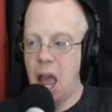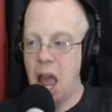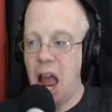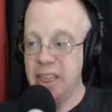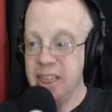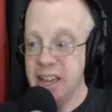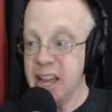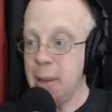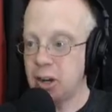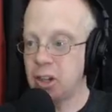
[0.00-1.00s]
I think
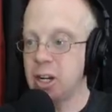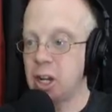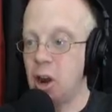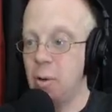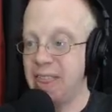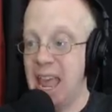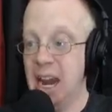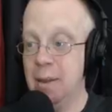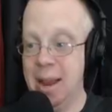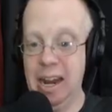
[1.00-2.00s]
I'm actually going to go with
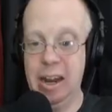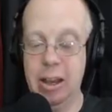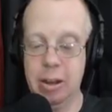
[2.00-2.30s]
animated.